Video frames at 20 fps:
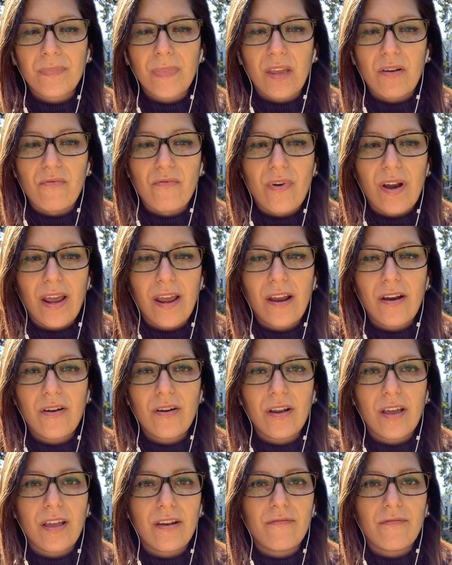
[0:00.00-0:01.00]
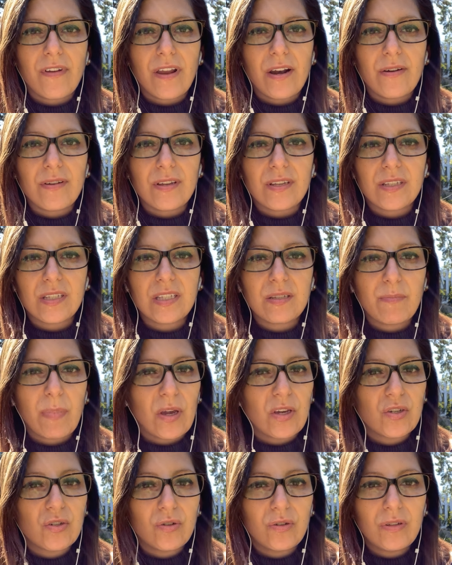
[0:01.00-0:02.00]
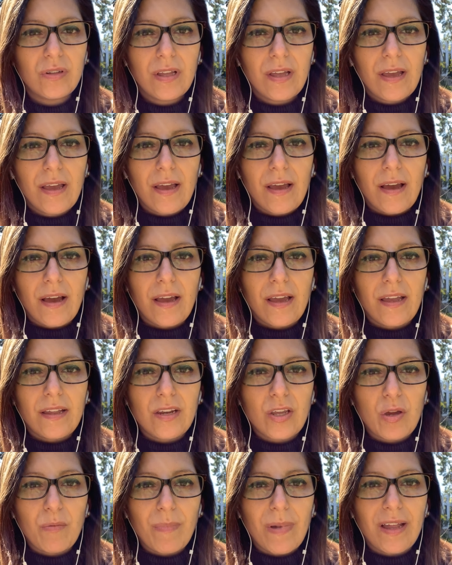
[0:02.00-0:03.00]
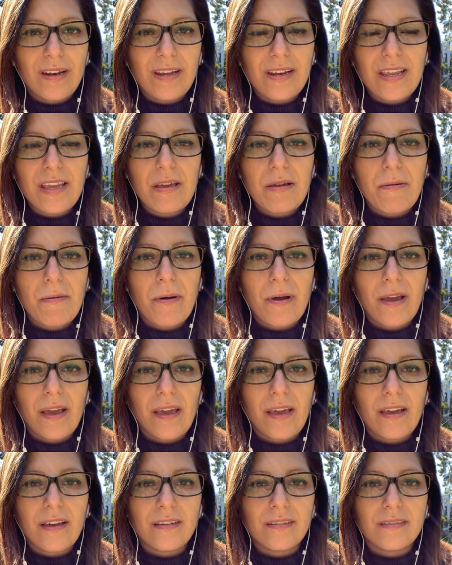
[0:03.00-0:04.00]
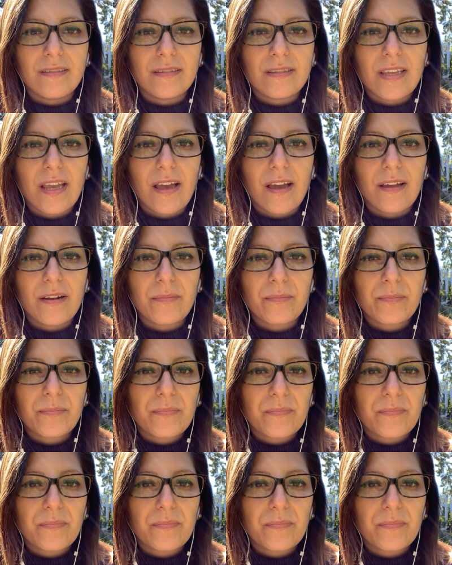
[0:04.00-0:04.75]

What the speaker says: rare and very special in humanity, and that